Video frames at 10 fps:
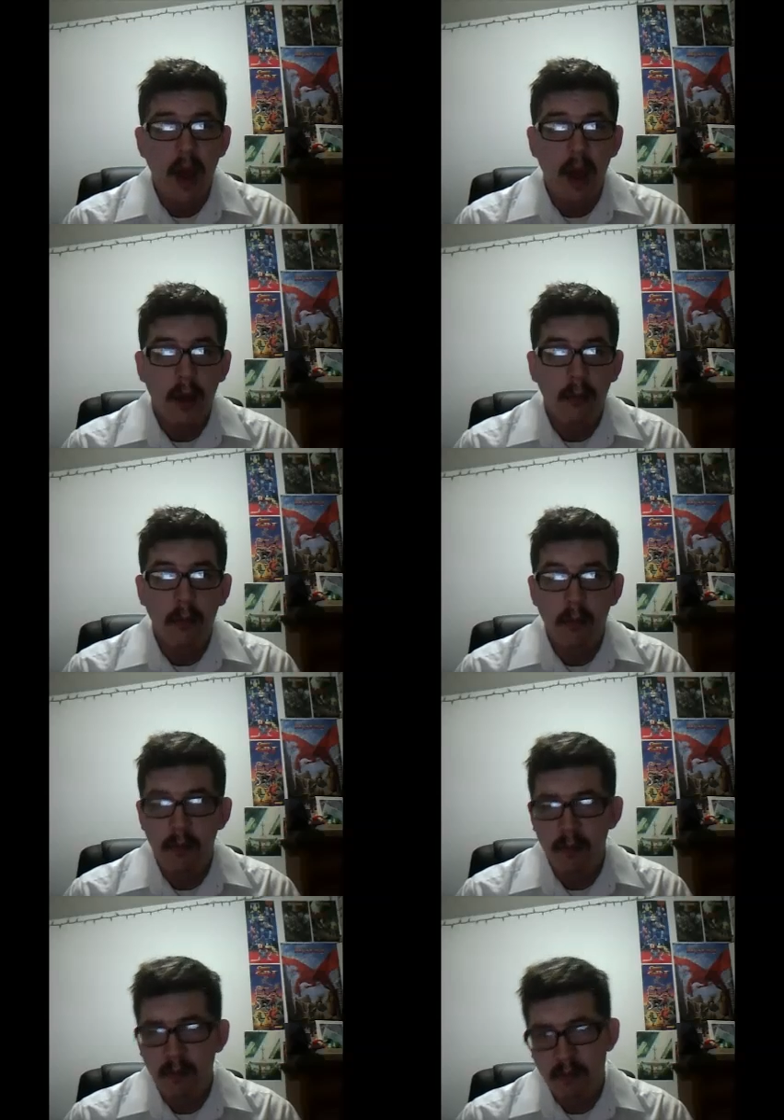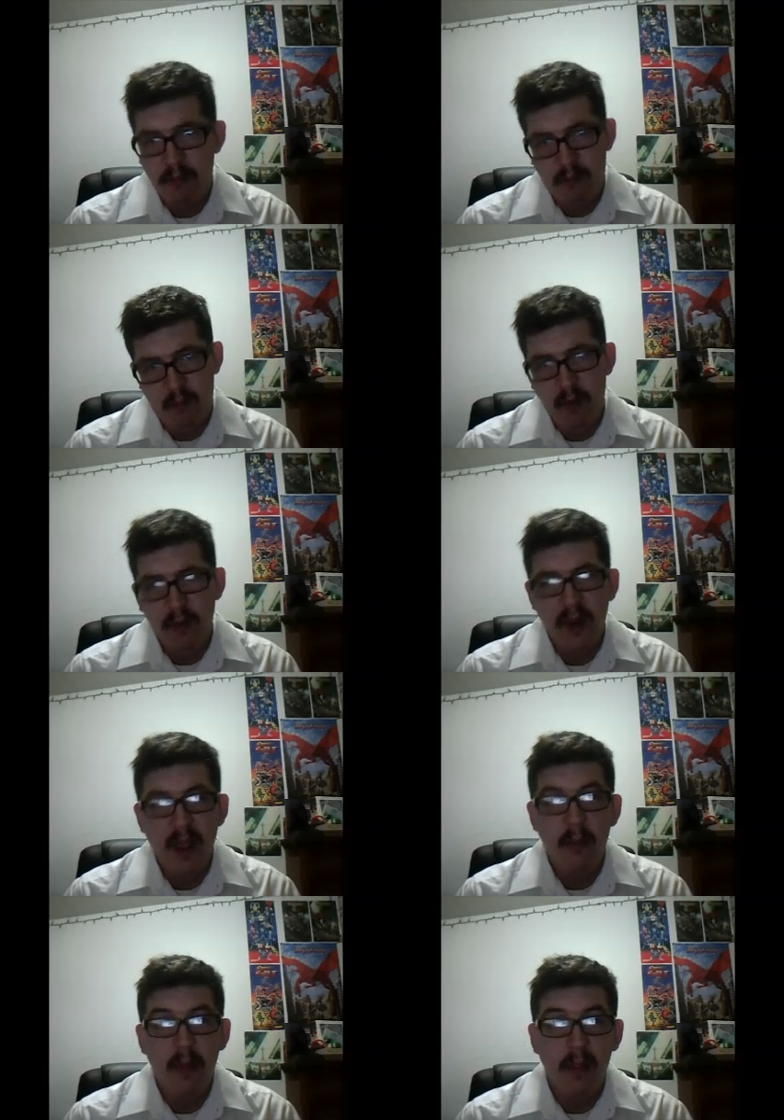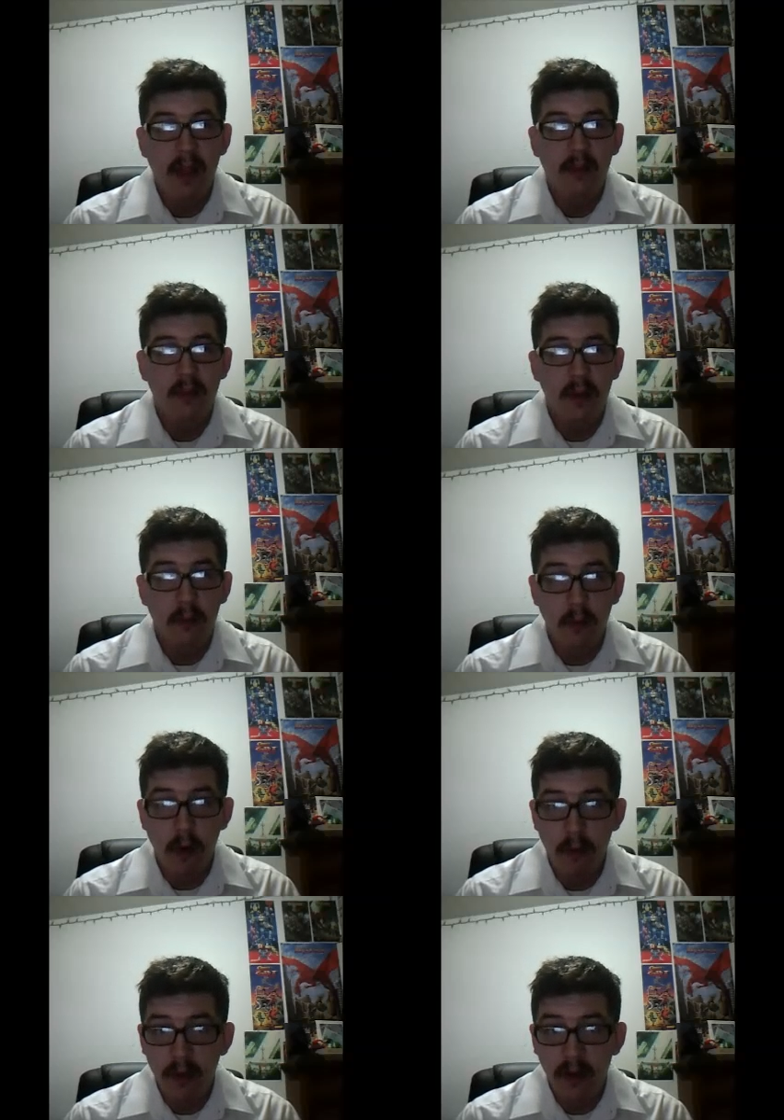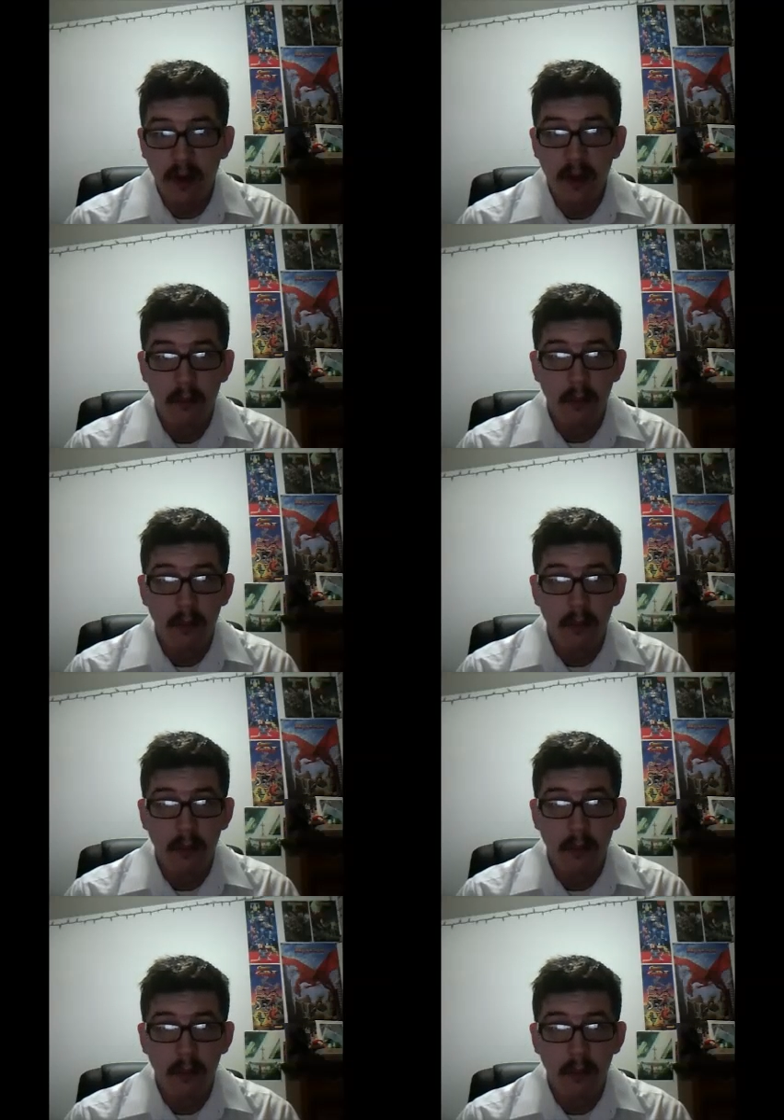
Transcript: real name Alexia Roman,